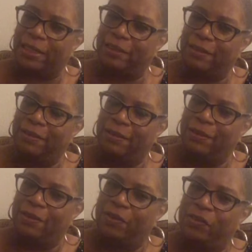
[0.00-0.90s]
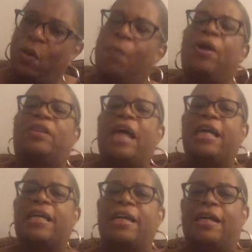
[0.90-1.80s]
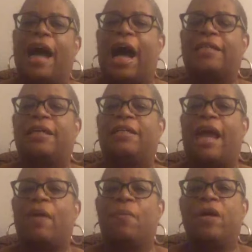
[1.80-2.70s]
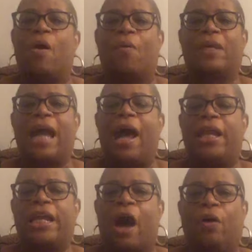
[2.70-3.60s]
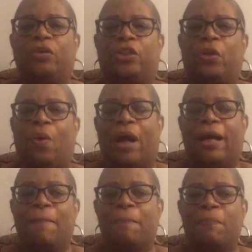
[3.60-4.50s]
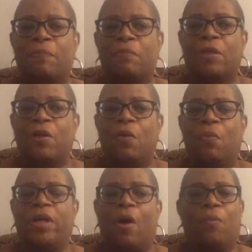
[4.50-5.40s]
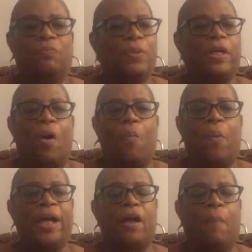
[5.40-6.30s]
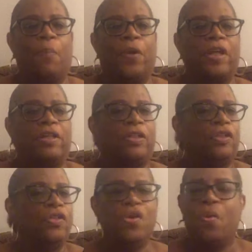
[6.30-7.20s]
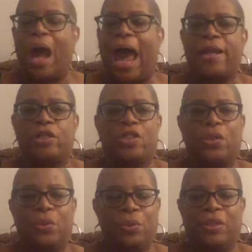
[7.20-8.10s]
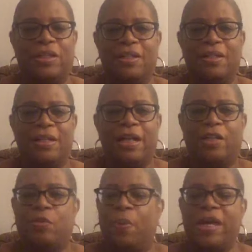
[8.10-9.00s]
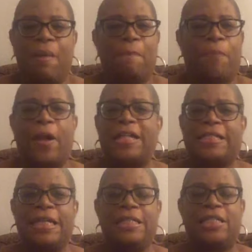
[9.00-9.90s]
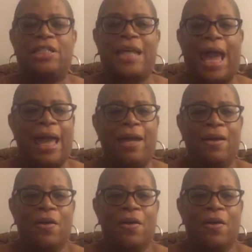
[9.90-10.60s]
it. So we're thanking God today. We're going to count it all joy. We're going we're gonna wake up with a new attitude as we embrace each day.